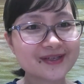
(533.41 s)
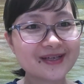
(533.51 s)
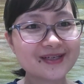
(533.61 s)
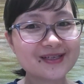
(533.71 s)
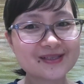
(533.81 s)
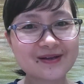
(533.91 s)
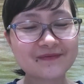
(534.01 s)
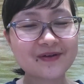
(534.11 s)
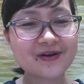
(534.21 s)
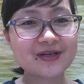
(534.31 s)
it is
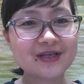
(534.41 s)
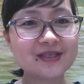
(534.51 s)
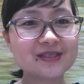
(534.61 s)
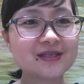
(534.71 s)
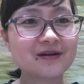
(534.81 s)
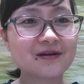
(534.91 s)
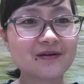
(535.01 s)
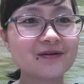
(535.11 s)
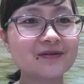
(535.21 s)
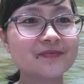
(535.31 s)
not very easy at
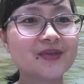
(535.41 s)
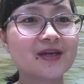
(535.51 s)
all.